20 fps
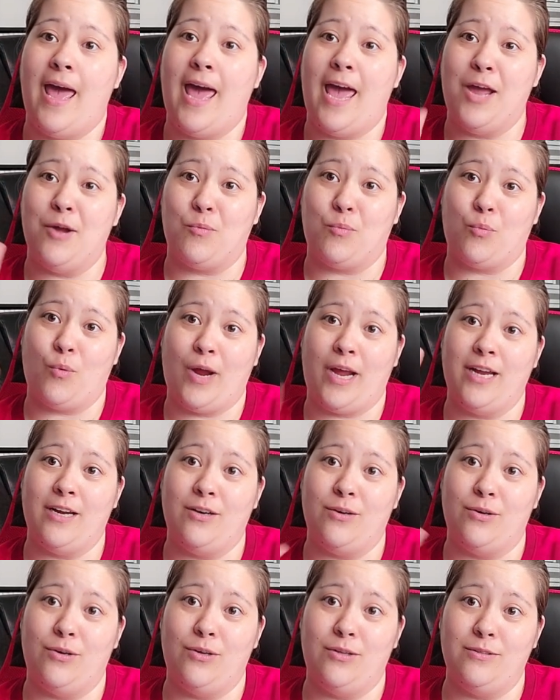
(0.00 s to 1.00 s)
a
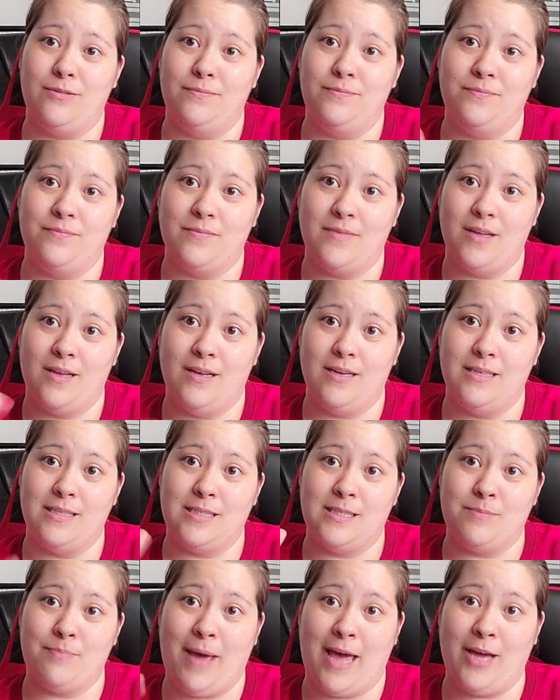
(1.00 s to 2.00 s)
Randal
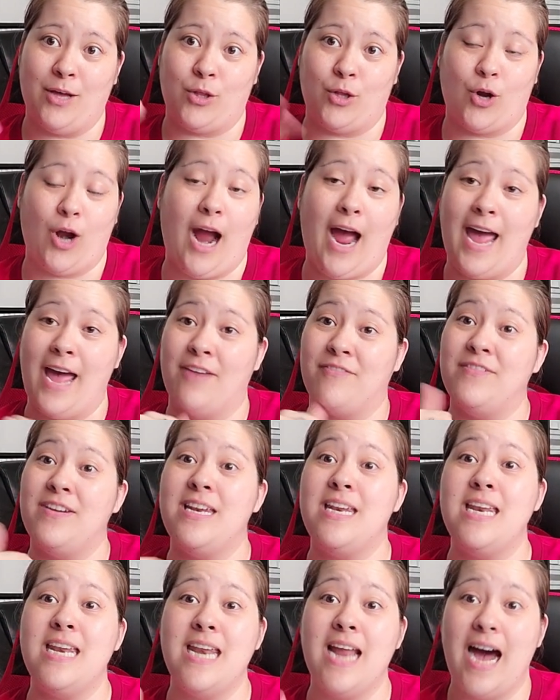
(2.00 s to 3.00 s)
Spangler I have
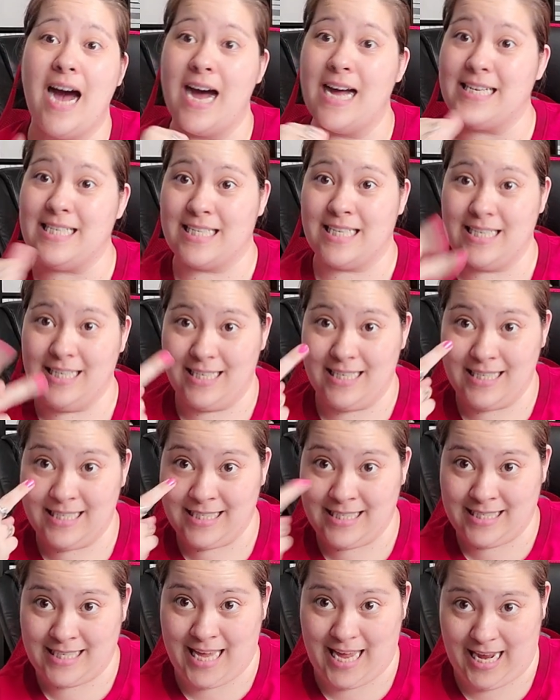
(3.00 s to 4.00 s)
not
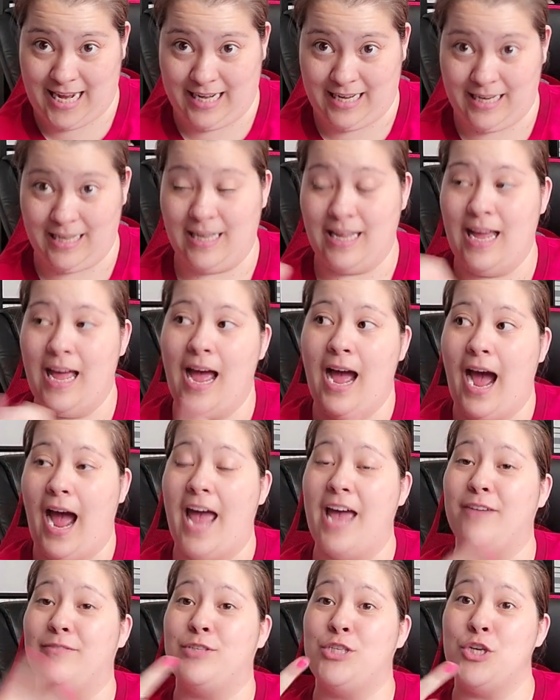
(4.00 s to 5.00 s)
seen.
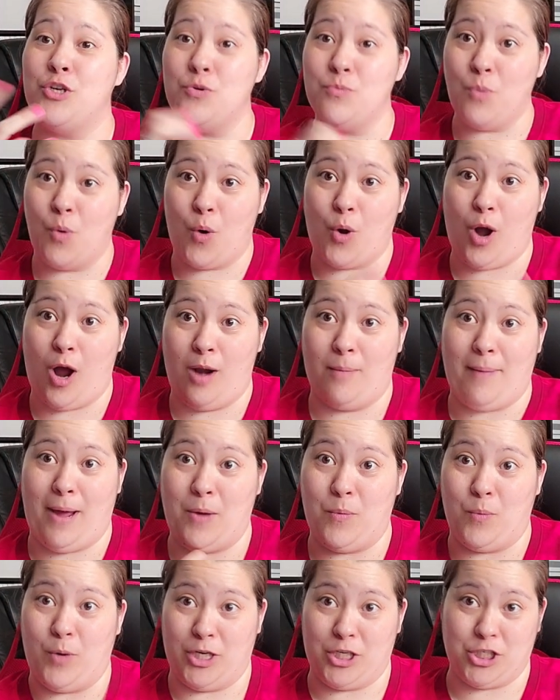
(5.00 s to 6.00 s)
I have two more on my
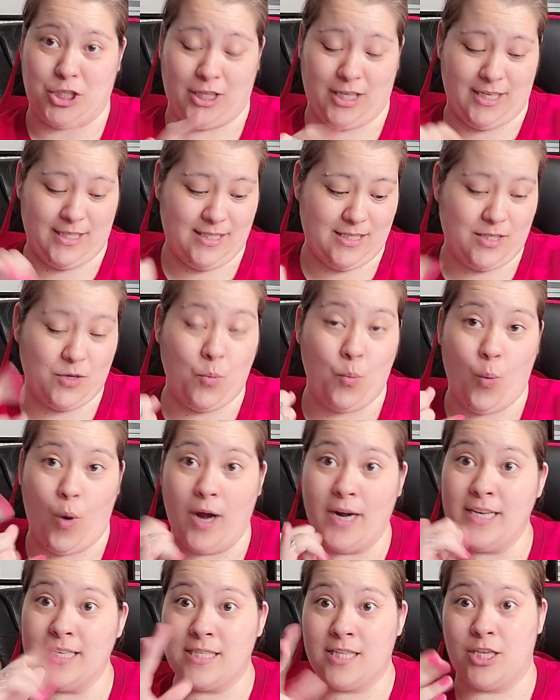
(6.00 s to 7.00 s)
wish list.
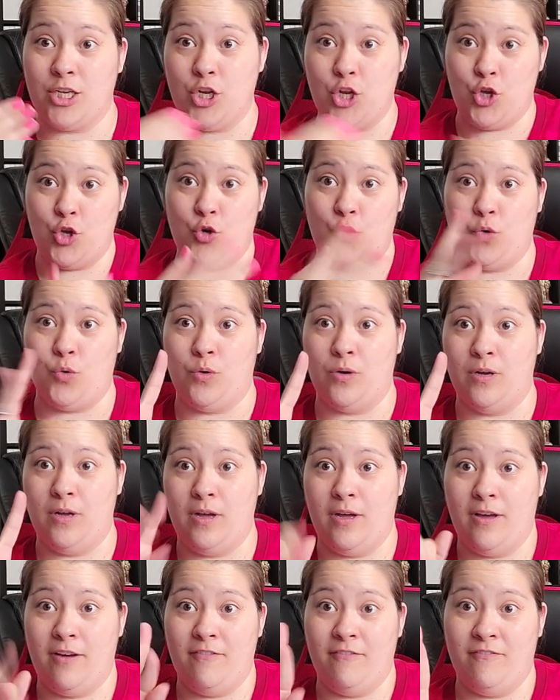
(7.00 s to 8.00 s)
One is the new
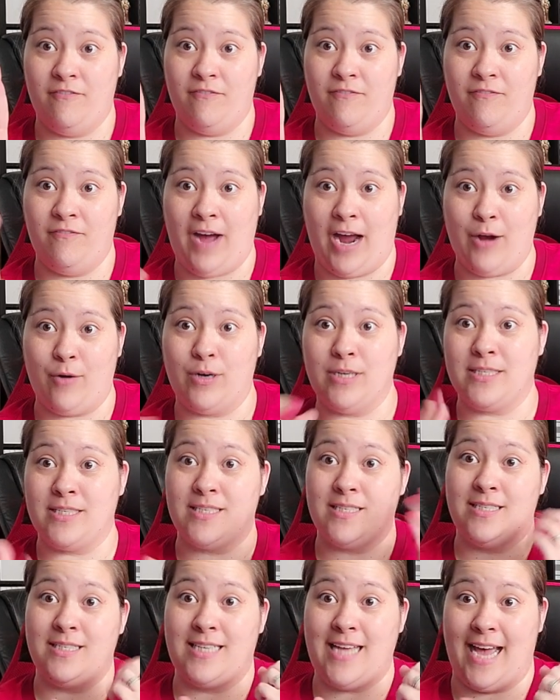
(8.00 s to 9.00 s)
virus
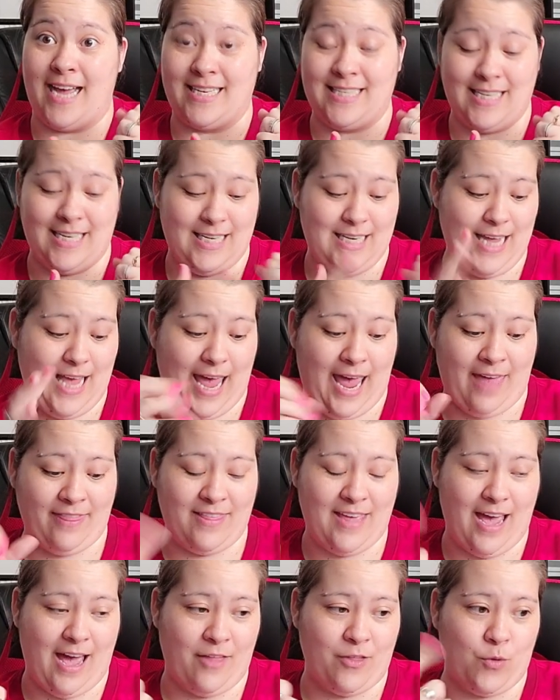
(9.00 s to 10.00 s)
detected and
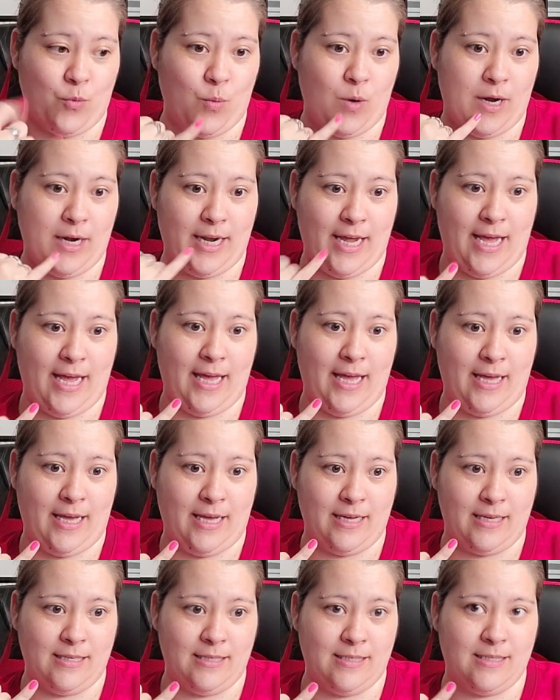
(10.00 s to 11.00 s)
the other one
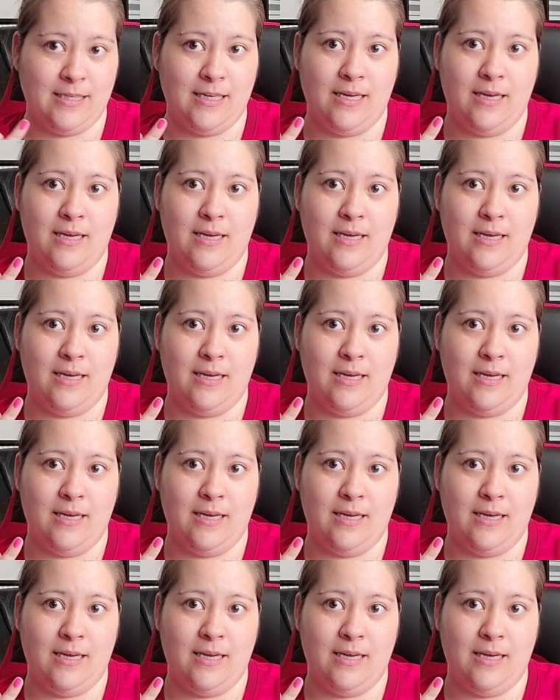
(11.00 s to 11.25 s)
is